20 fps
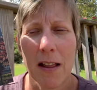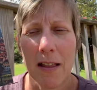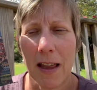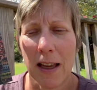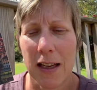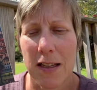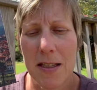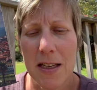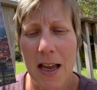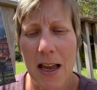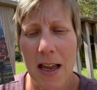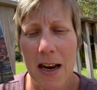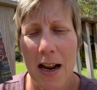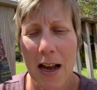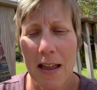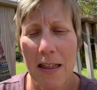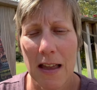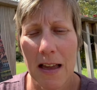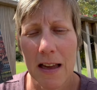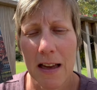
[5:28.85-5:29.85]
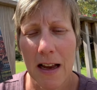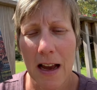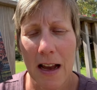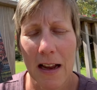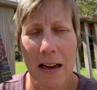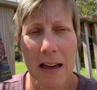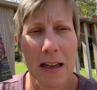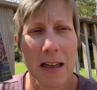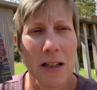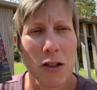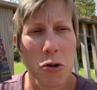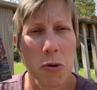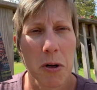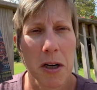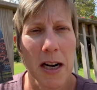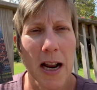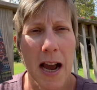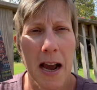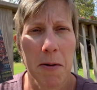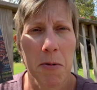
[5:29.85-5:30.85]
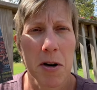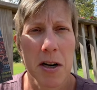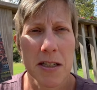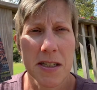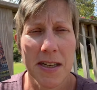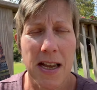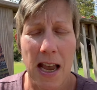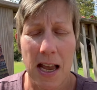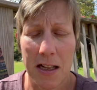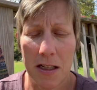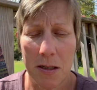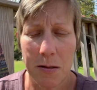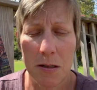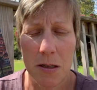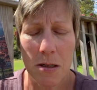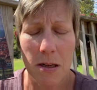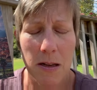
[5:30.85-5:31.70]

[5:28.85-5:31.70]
Like I said, I think I enjoyed Howard's End